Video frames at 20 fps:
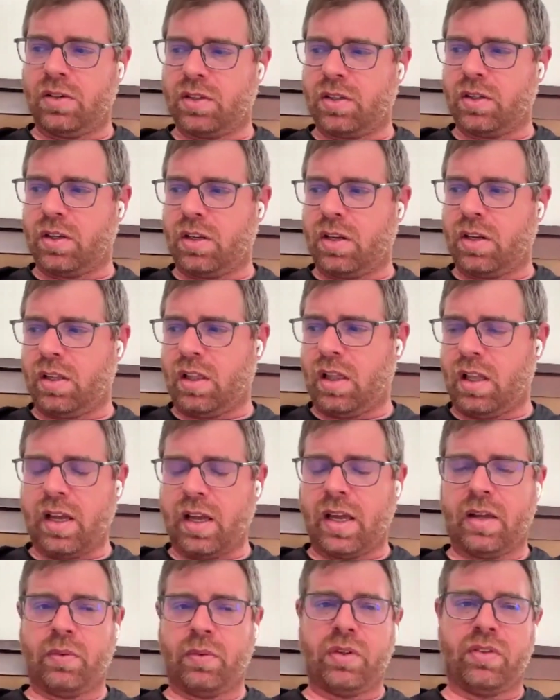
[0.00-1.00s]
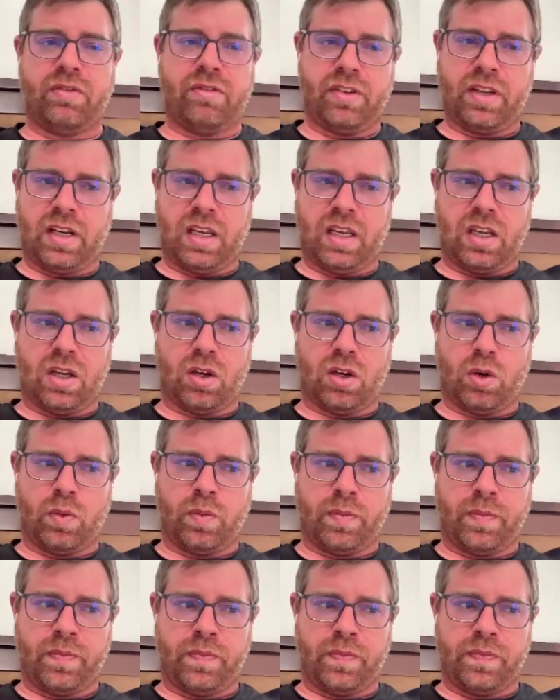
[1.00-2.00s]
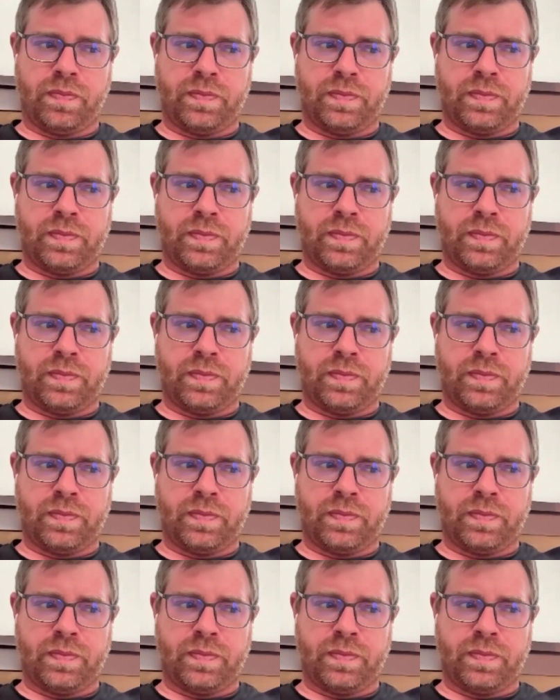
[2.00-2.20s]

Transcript: Here's a client with video.